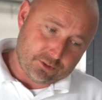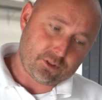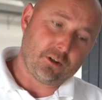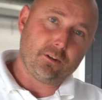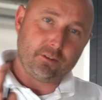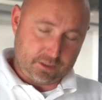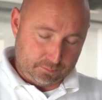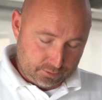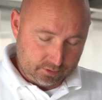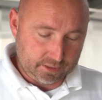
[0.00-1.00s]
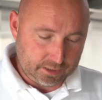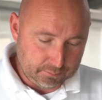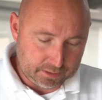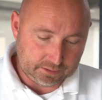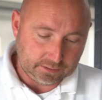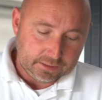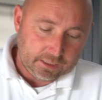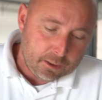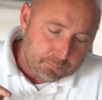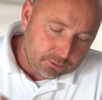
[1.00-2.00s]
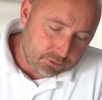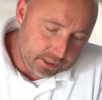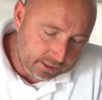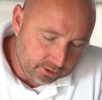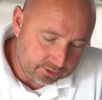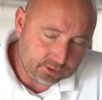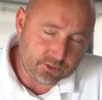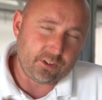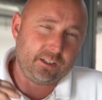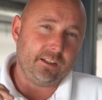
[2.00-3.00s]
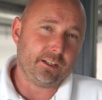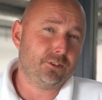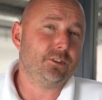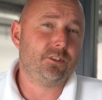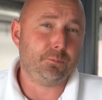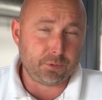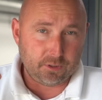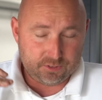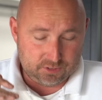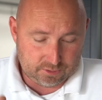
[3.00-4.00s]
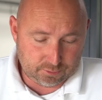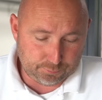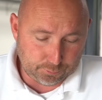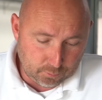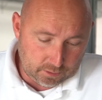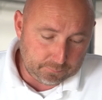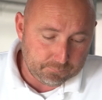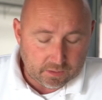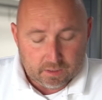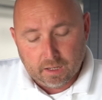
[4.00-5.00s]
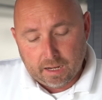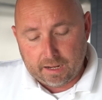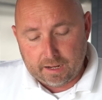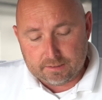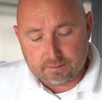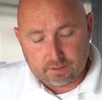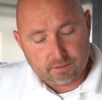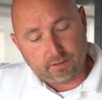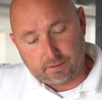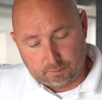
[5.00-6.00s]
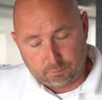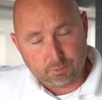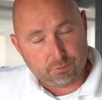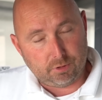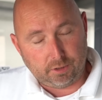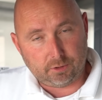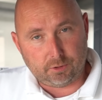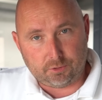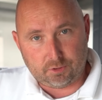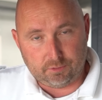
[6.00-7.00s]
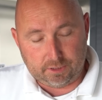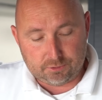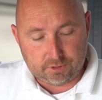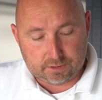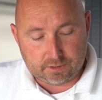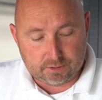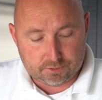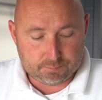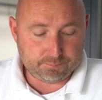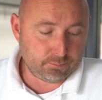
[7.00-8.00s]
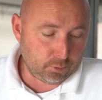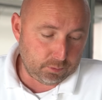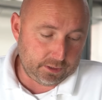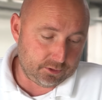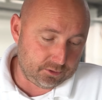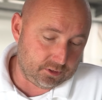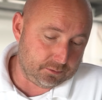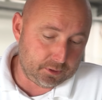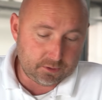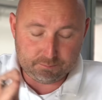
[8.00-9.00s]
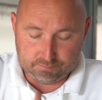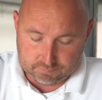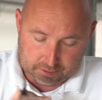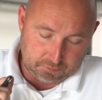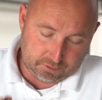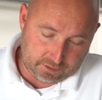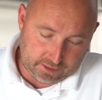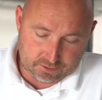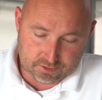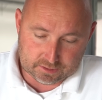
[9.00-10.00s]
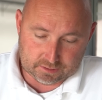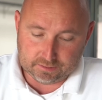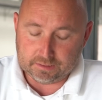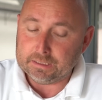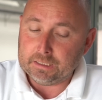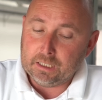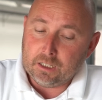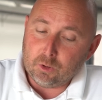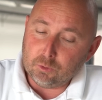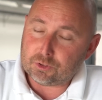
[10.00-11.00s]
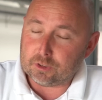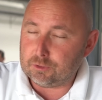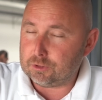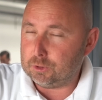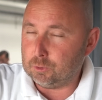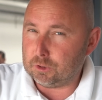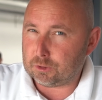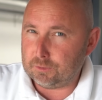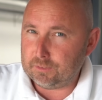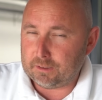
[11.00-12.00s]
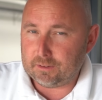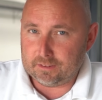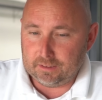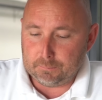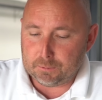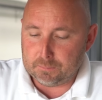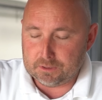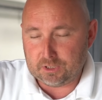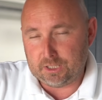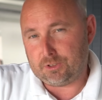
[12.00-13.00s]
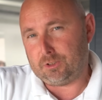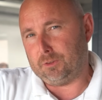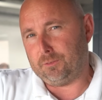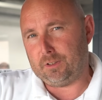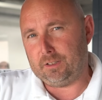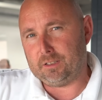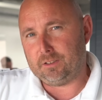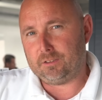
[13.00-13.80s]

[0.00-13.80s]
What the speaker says: our solar, come on to that in a minute, but really good to see electricity prices falling, and that helps with running costs of electric cars. What would that do to demand? Come on to that in a second. Also during August, we've now had the implementation of the